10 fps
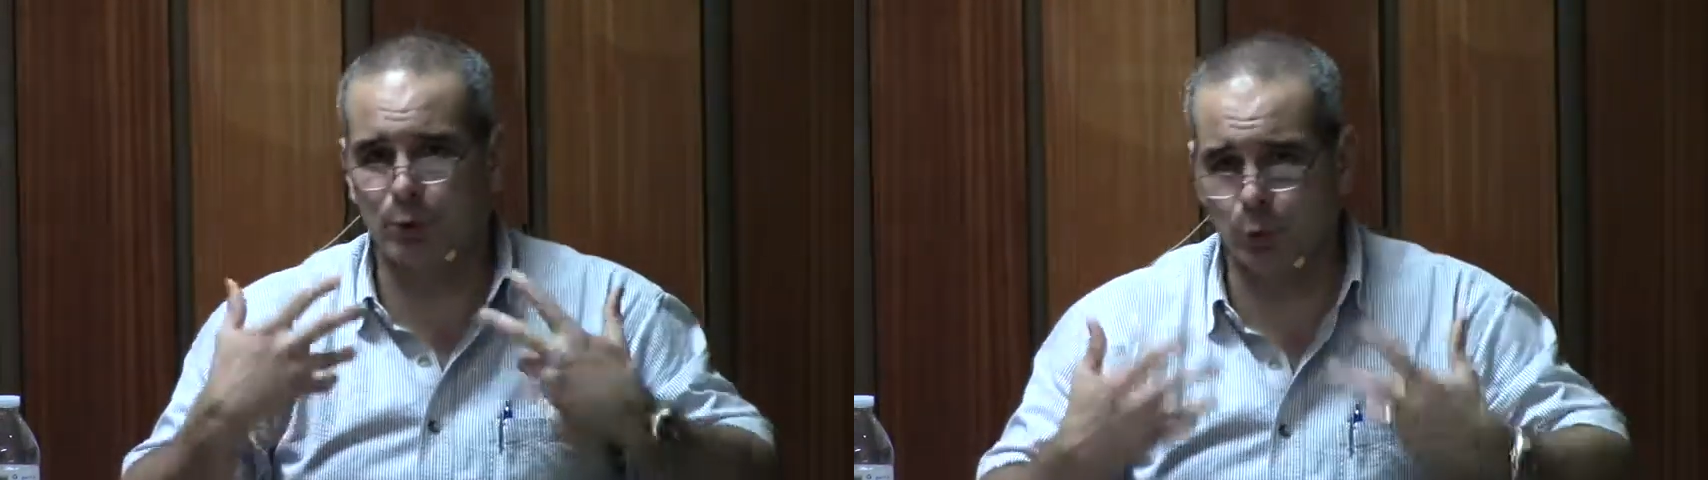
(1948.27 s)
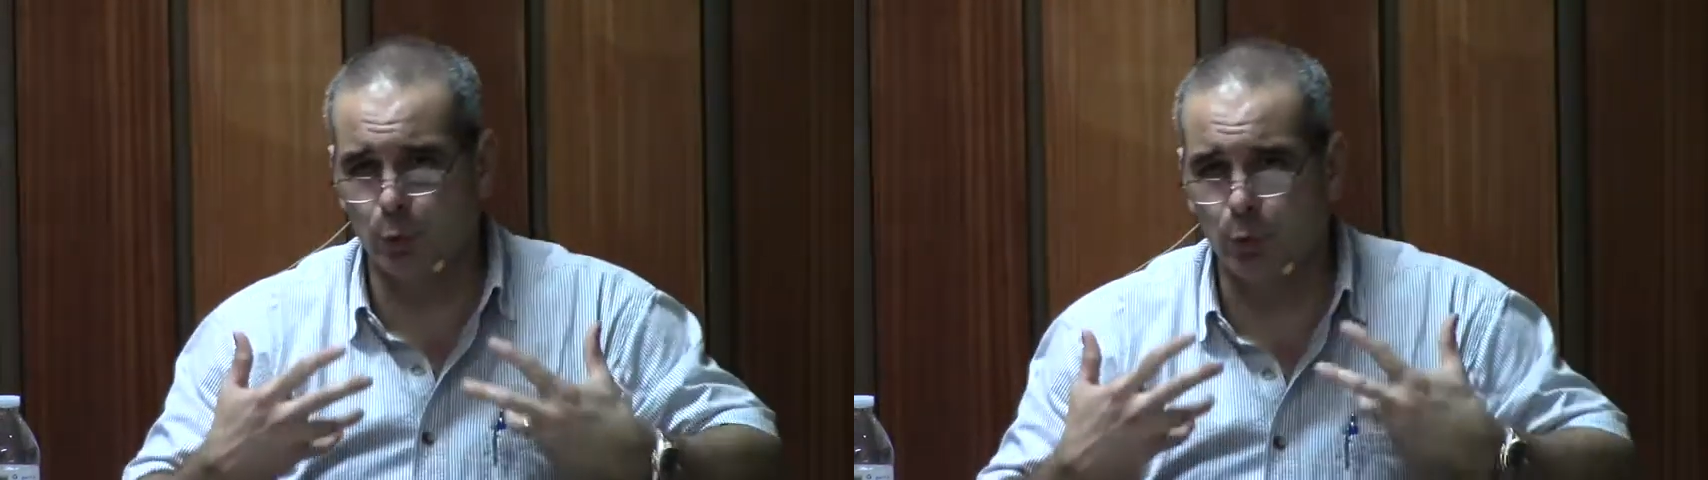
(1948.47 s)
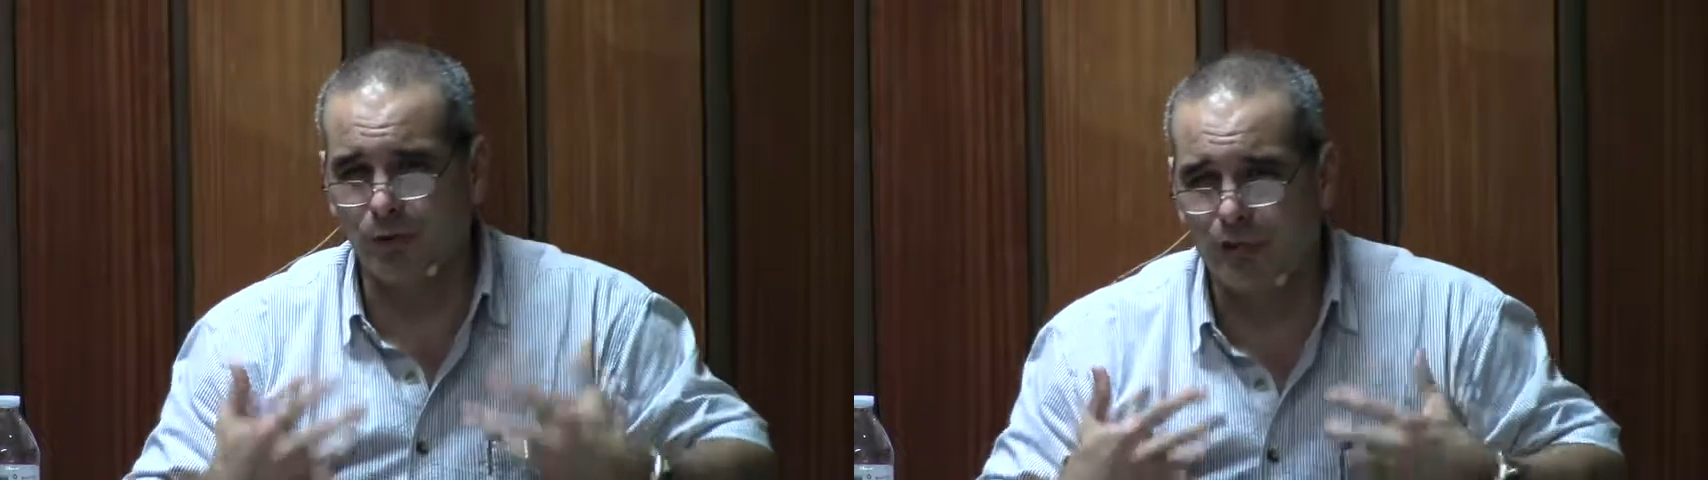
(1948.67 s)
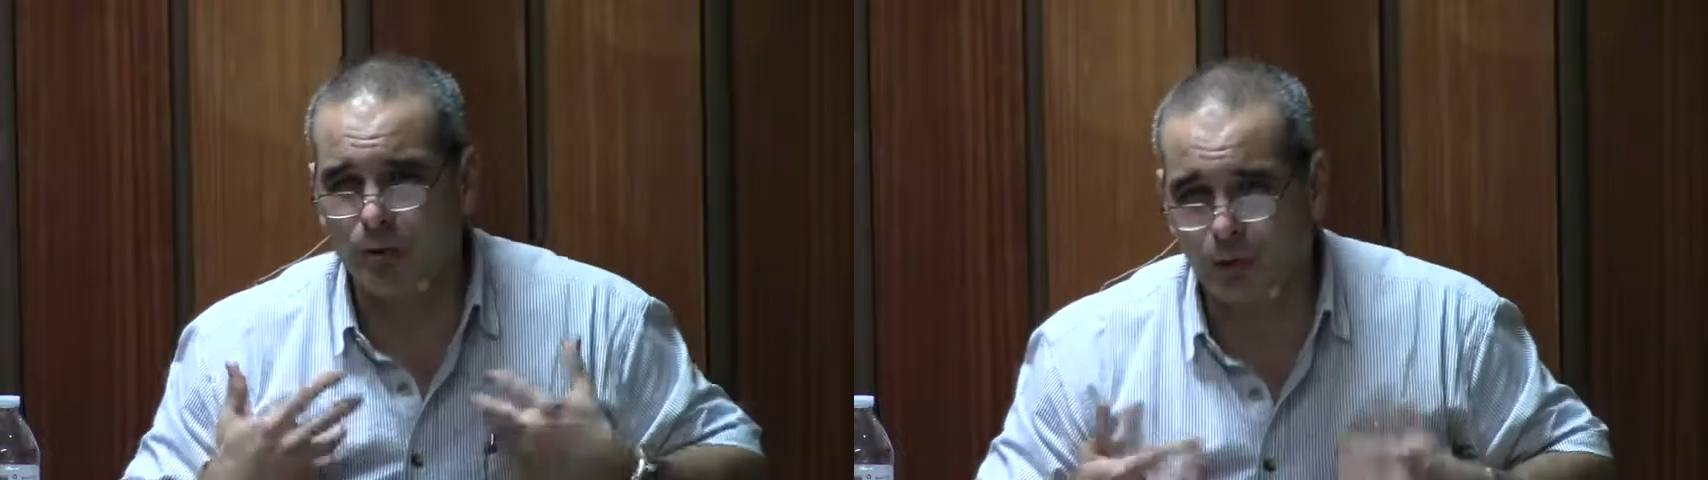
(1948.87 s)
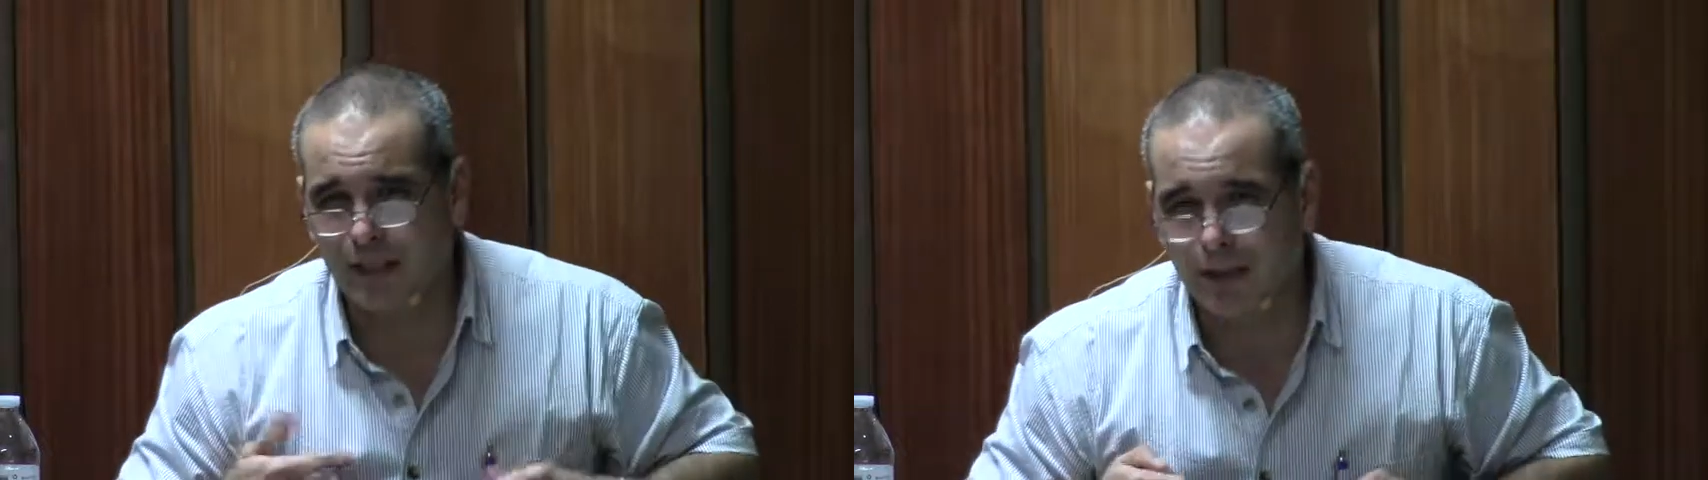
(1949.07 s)
to the
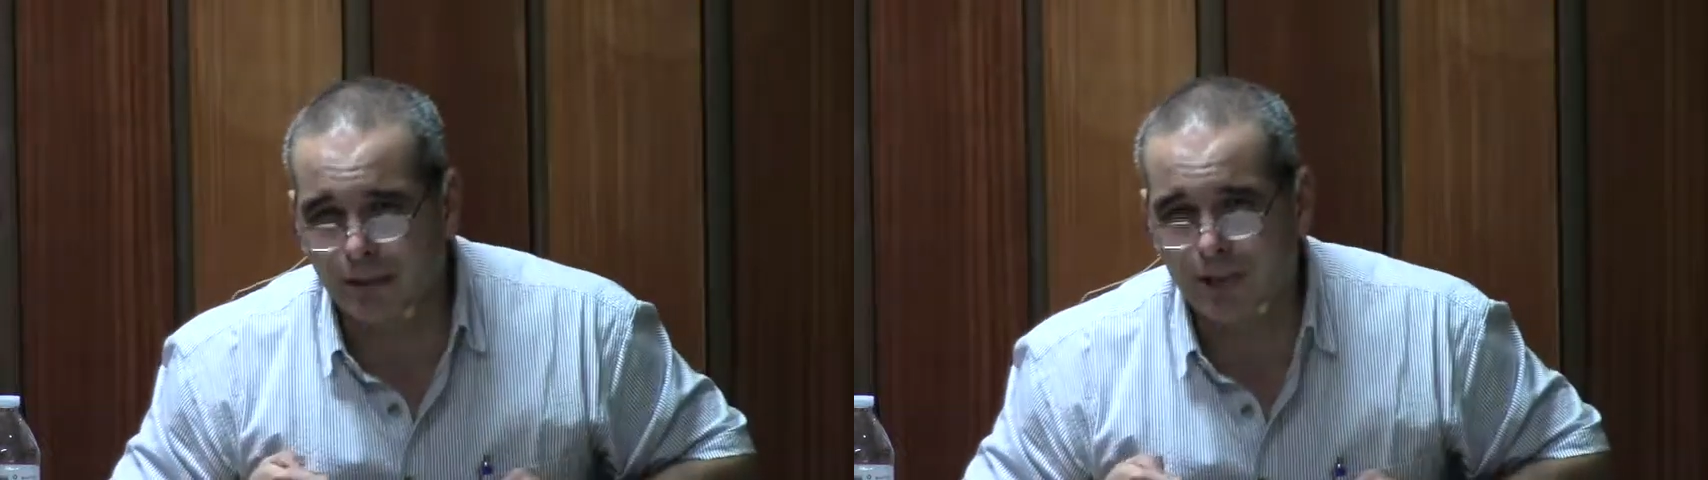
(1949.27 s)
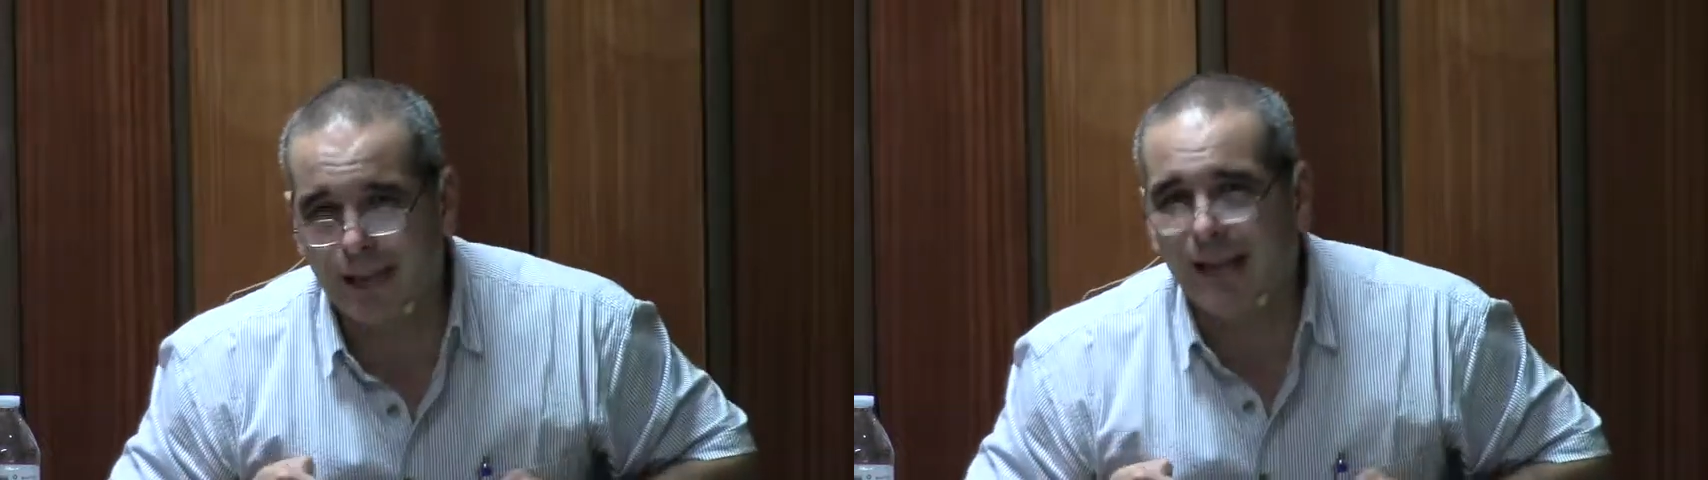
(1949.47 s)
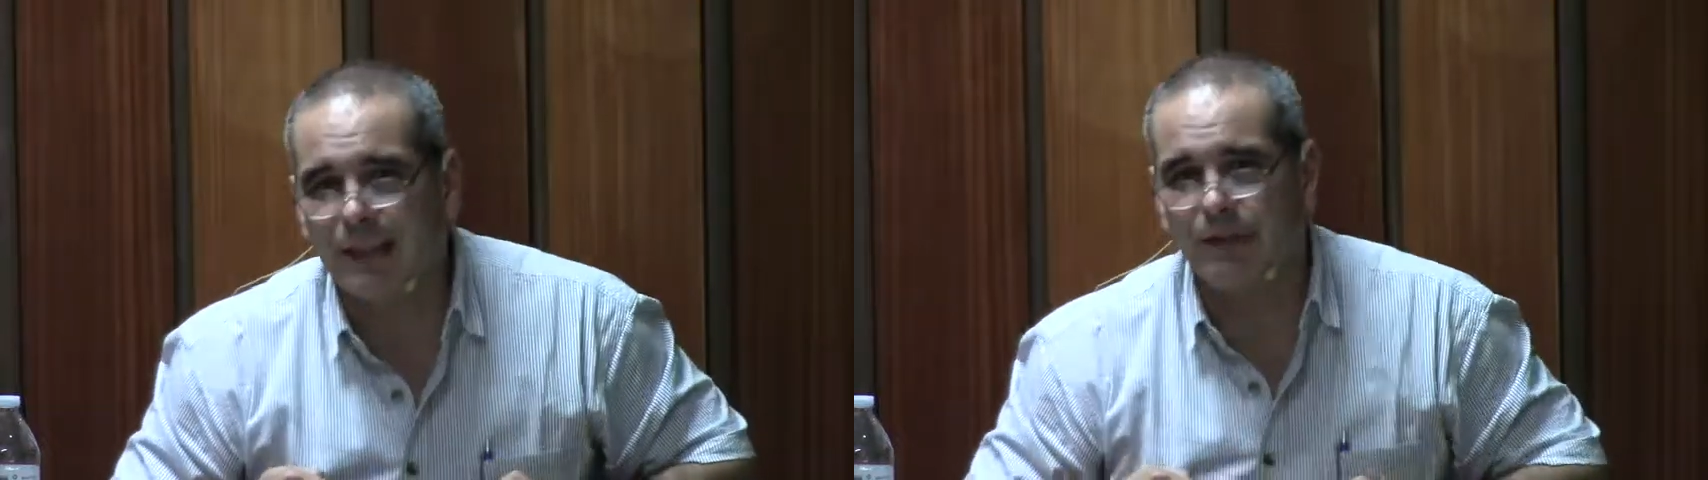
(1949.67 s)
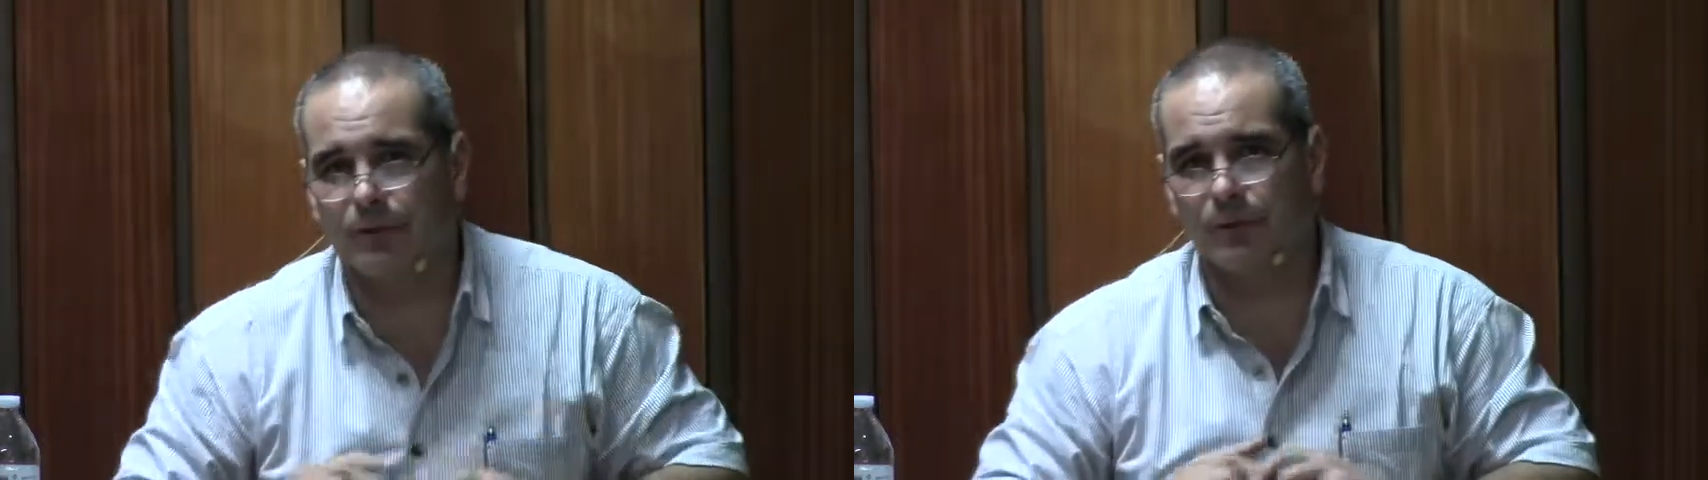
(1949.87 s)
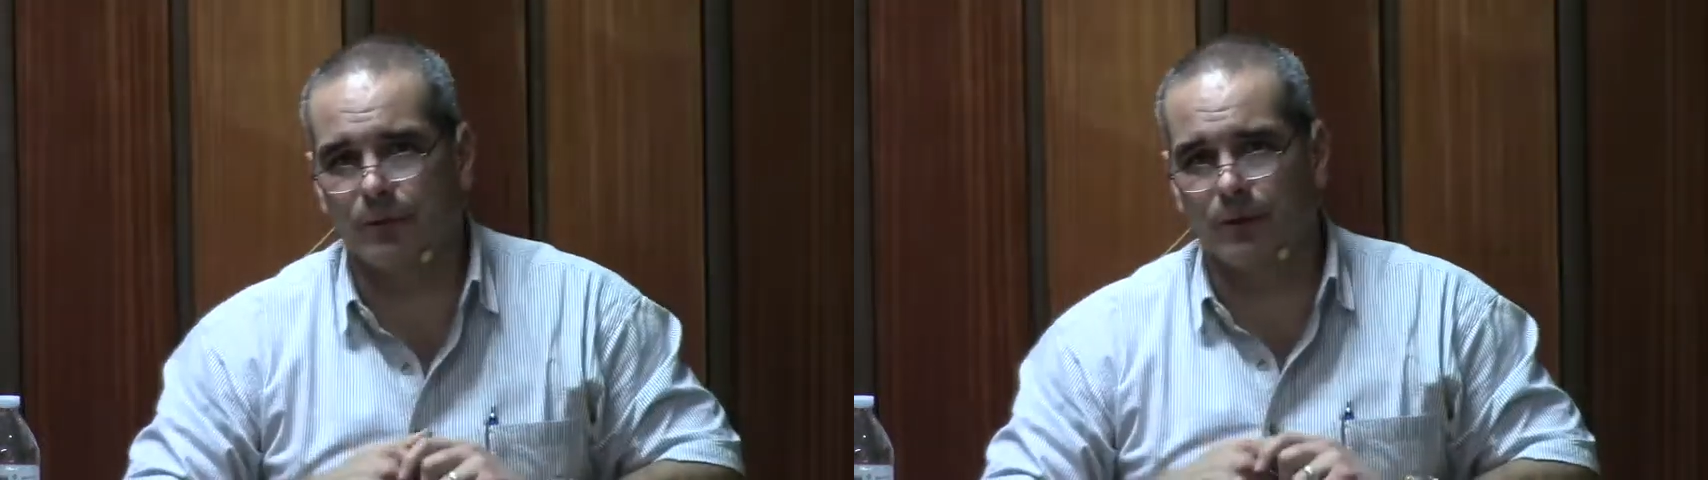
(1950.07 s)
tree of life